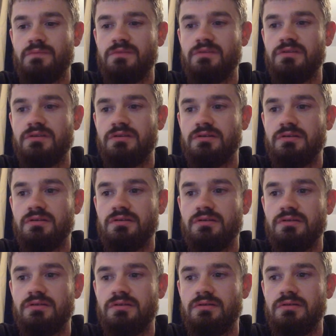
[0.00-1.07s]
the
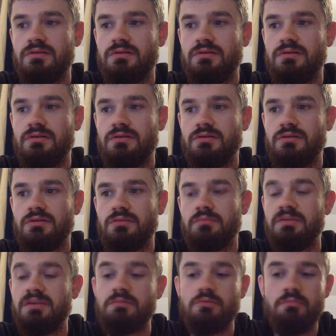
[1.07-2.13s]

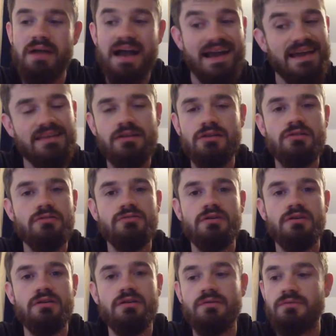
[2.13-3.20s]
people backing
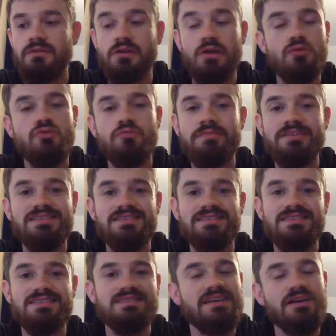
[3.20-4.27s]
the local
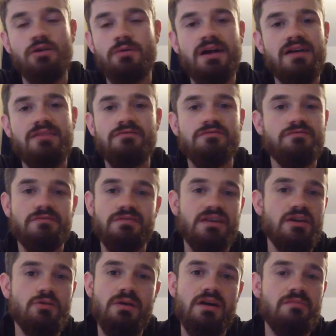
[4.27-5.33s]
businesses, they go out
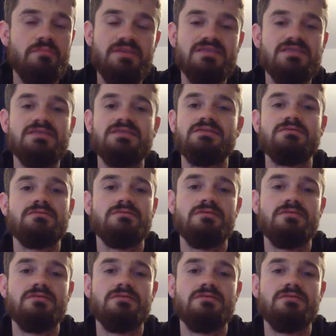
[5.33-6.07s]
of business,